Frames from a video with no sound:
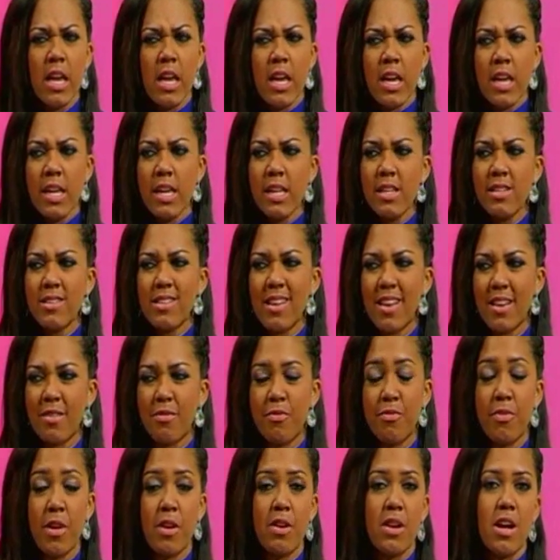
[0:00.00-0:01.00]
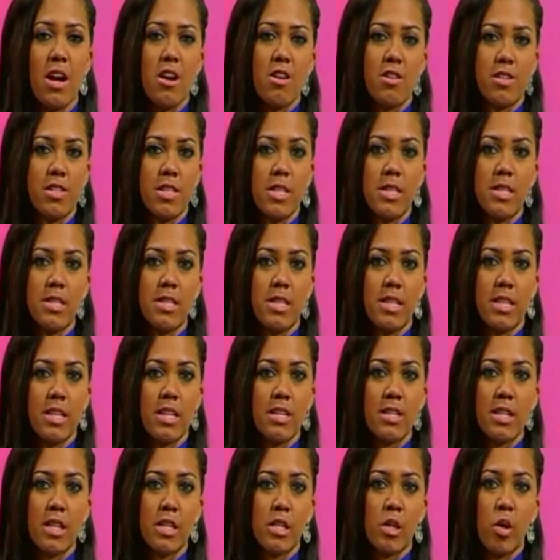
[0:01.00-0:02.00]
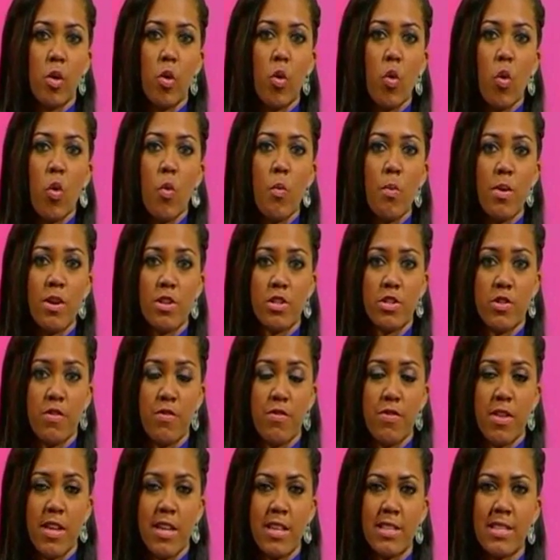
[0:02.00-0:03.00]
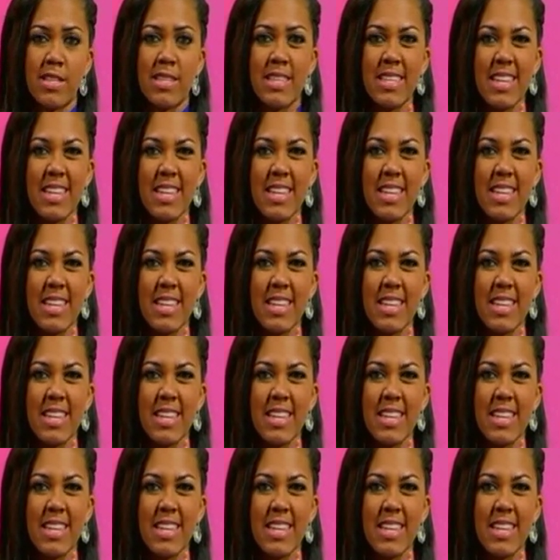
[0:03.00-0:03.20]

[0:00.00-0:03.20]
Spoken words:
he's like very artistic and does a whole bunch of things.